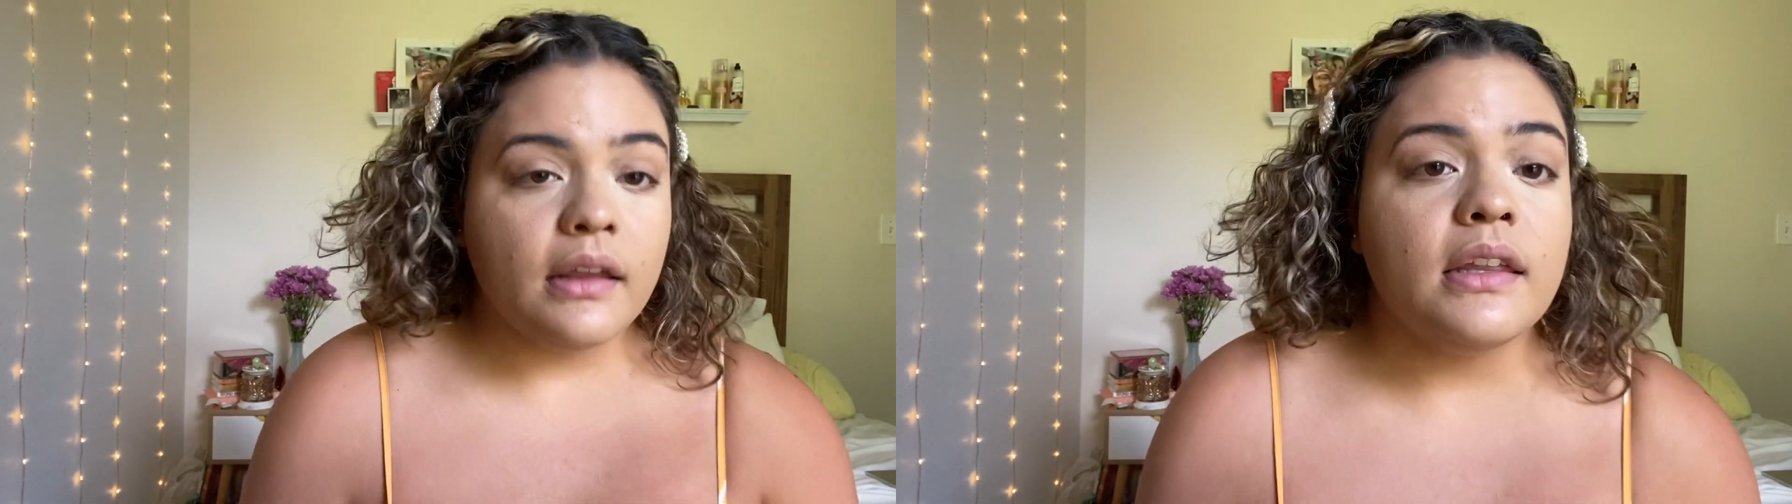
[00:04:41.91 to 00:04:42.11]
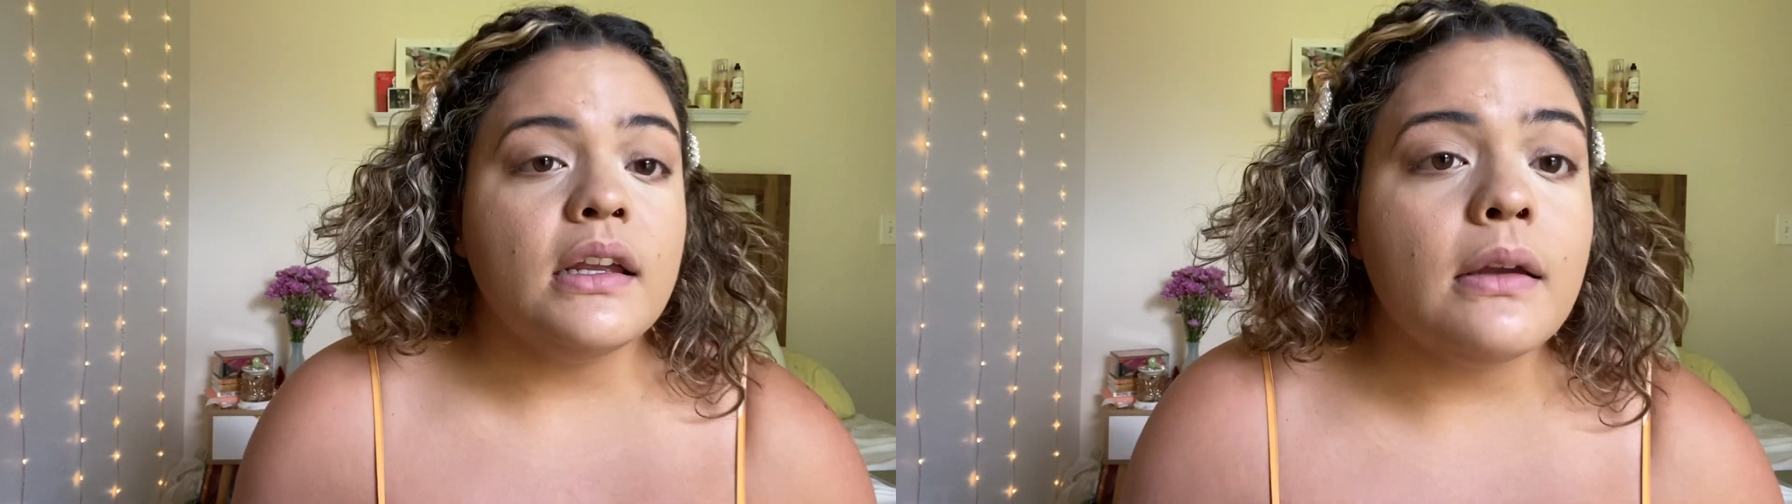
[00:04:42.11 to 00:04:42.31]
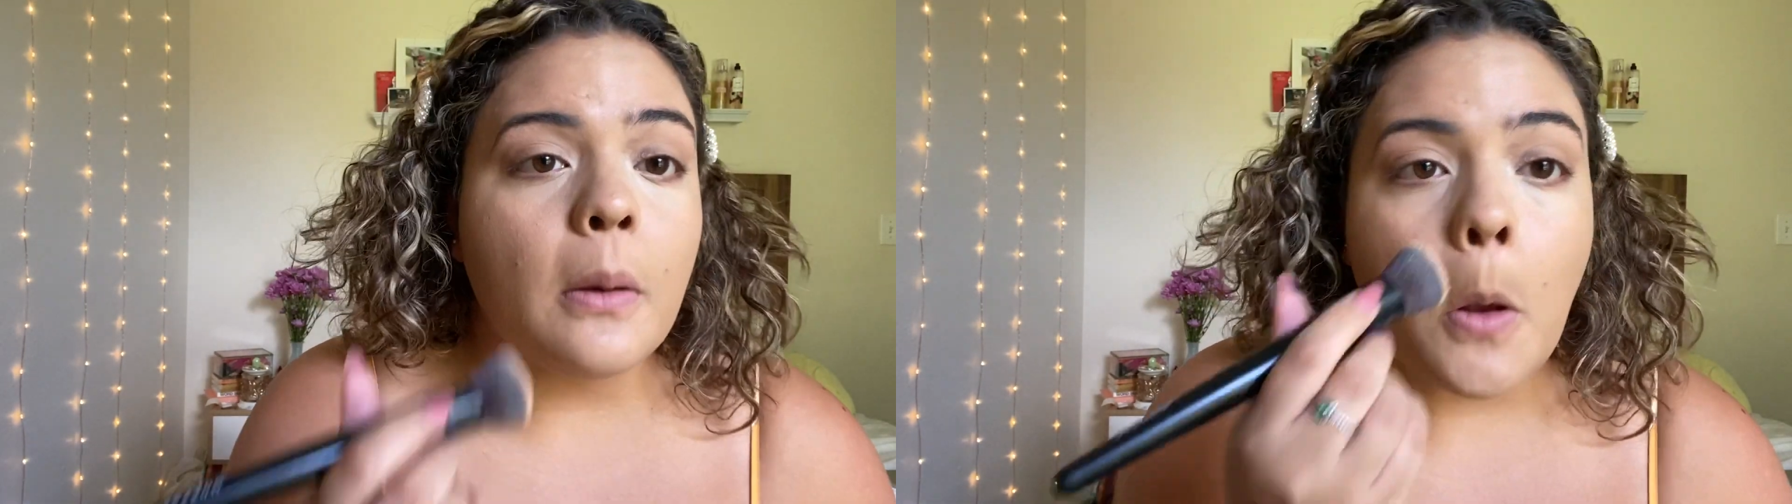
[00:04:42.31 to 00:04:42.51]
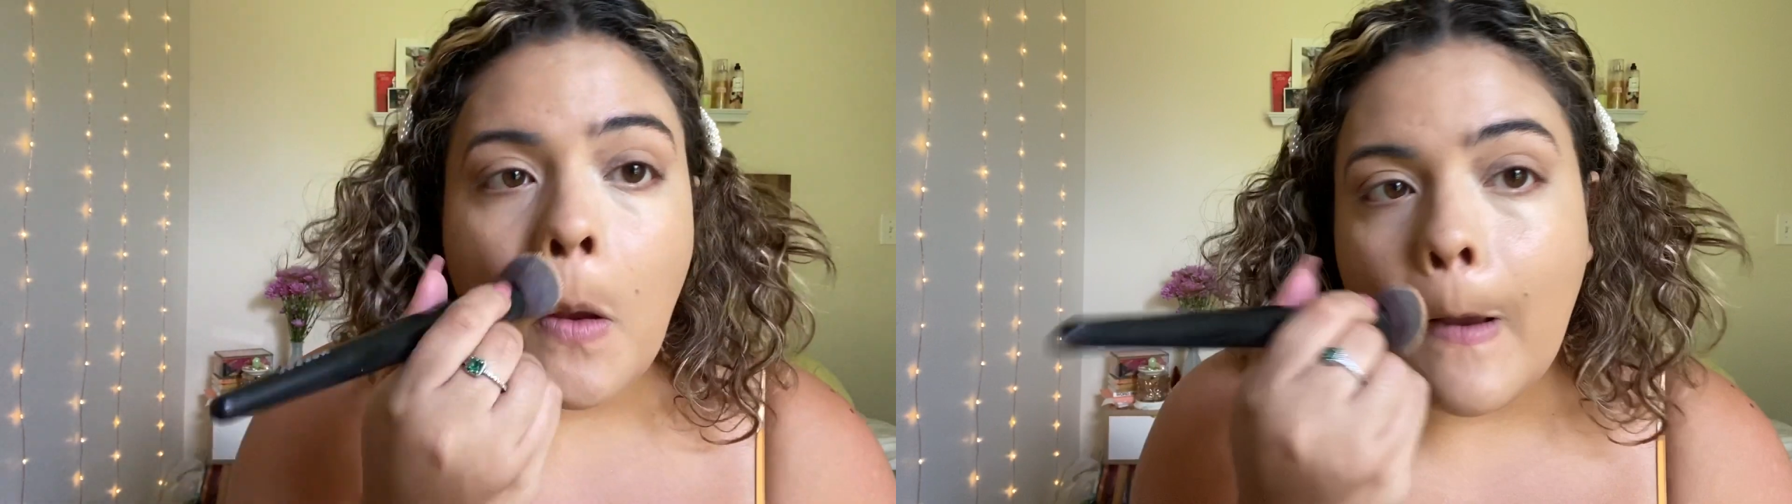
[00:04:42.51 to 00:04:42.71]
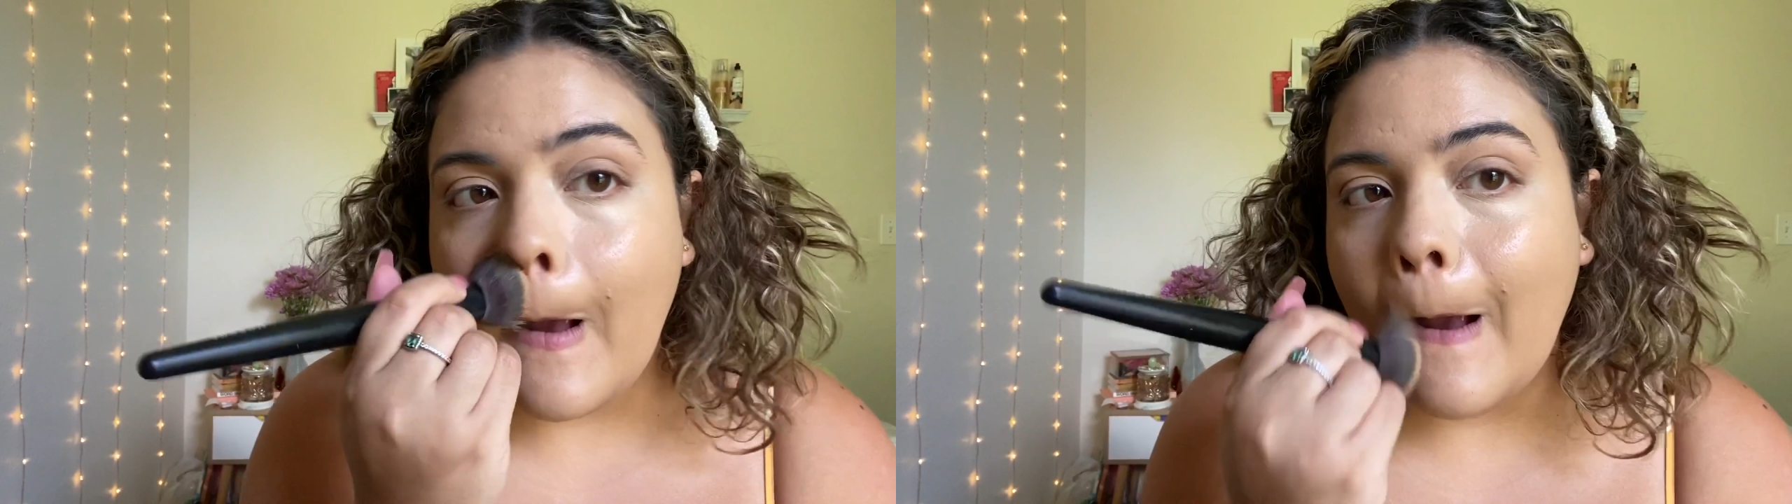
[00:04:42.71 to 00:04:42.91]
think
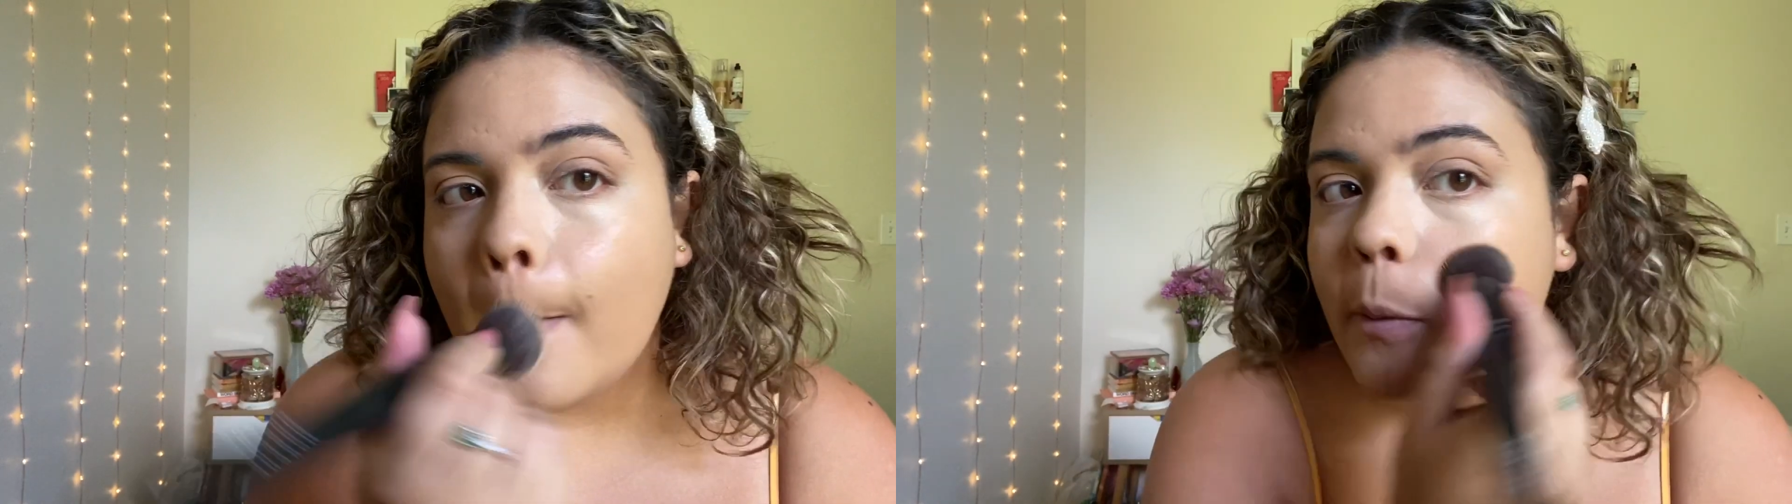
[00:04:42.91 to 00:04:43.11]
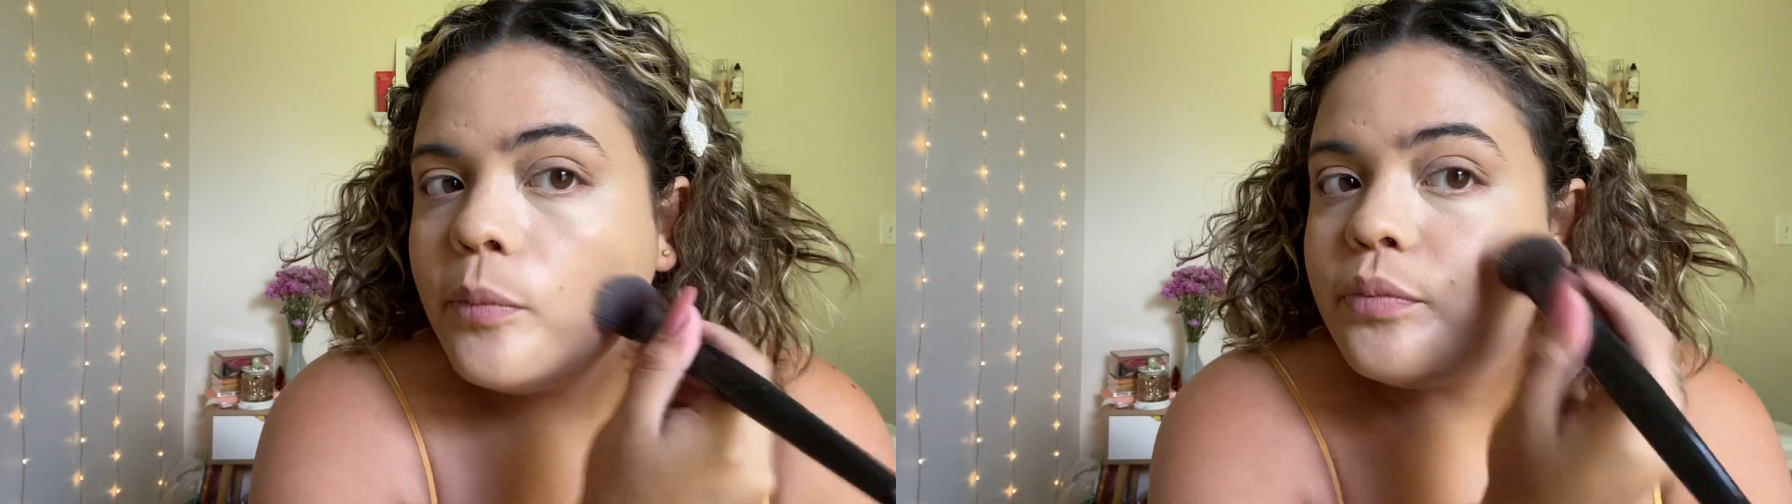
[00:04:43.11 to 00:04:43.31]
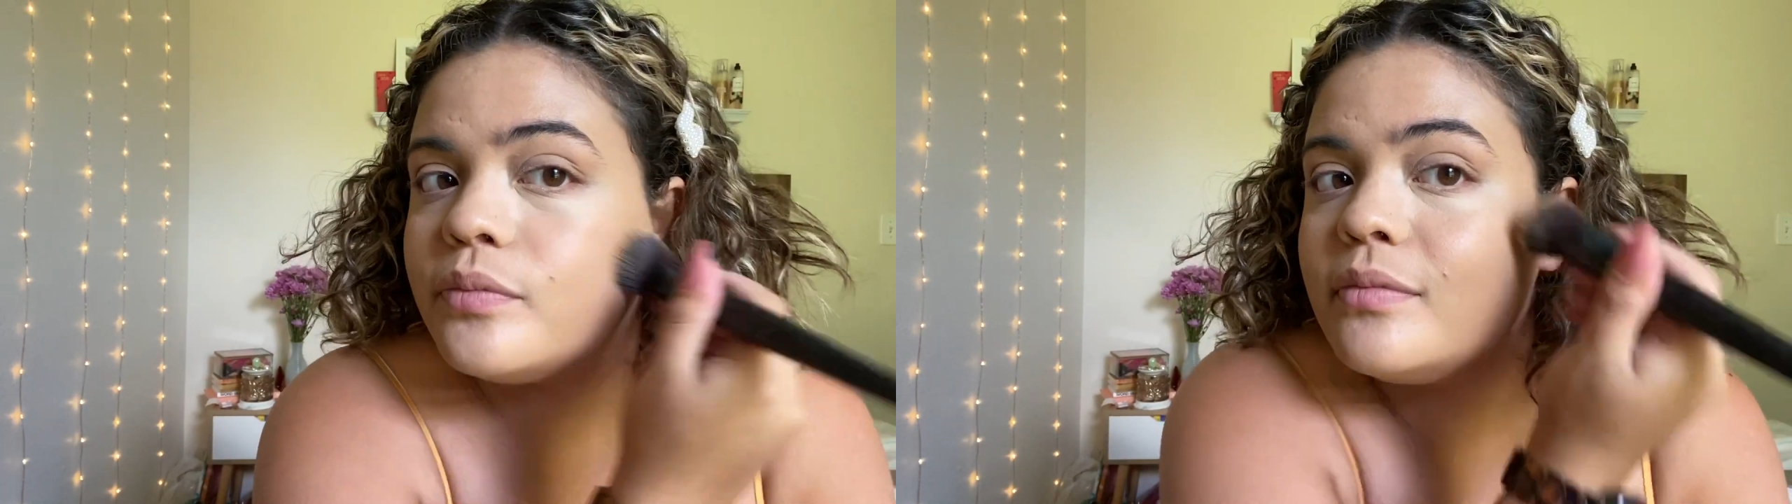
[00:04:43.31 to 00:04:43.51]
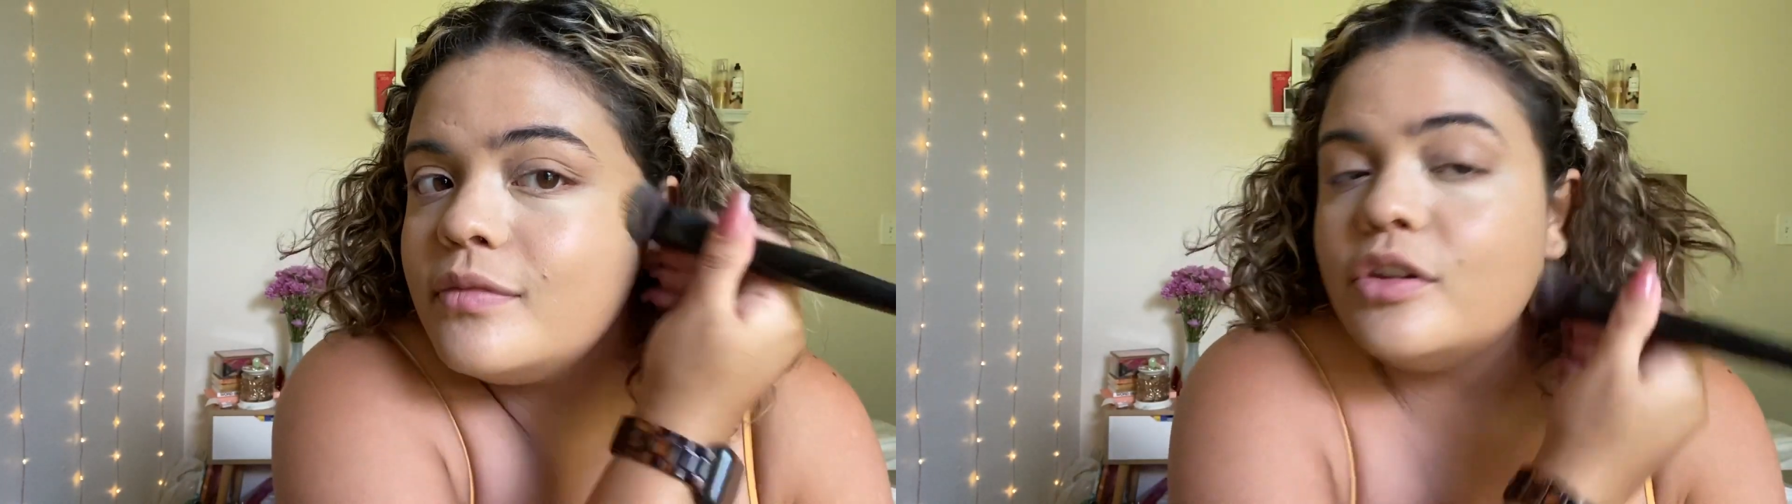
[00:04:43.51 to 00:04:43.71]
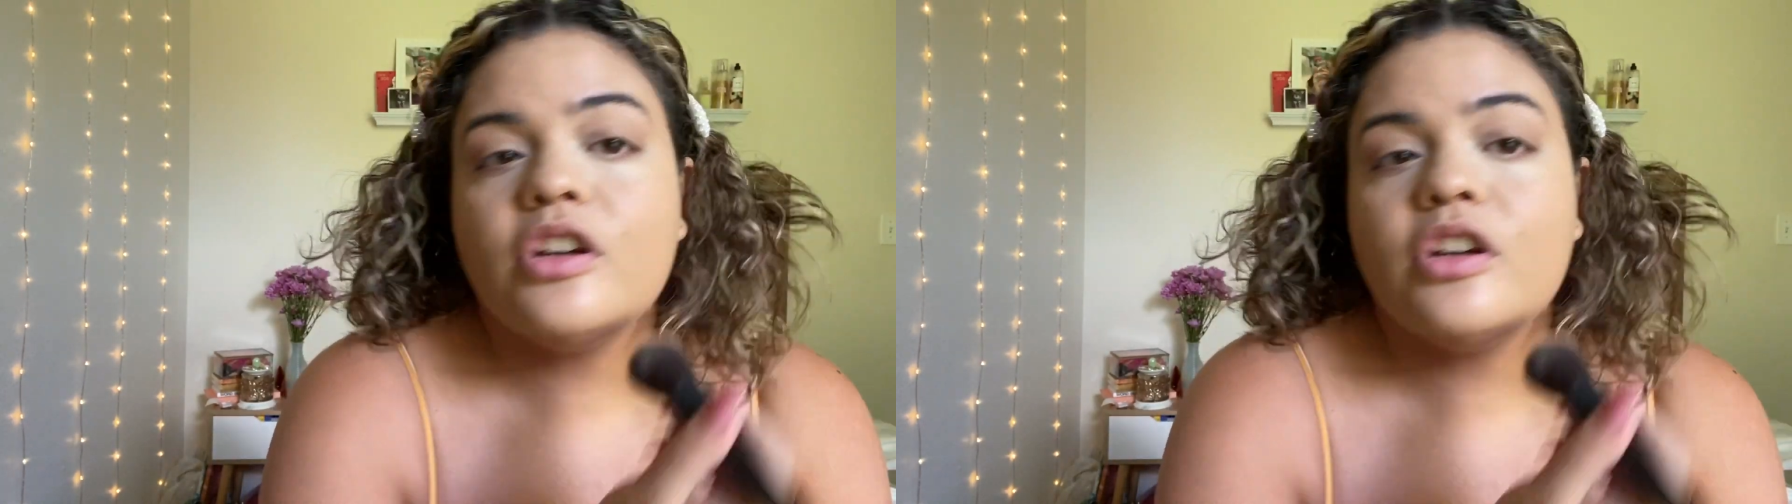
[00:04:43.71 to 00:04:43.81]
you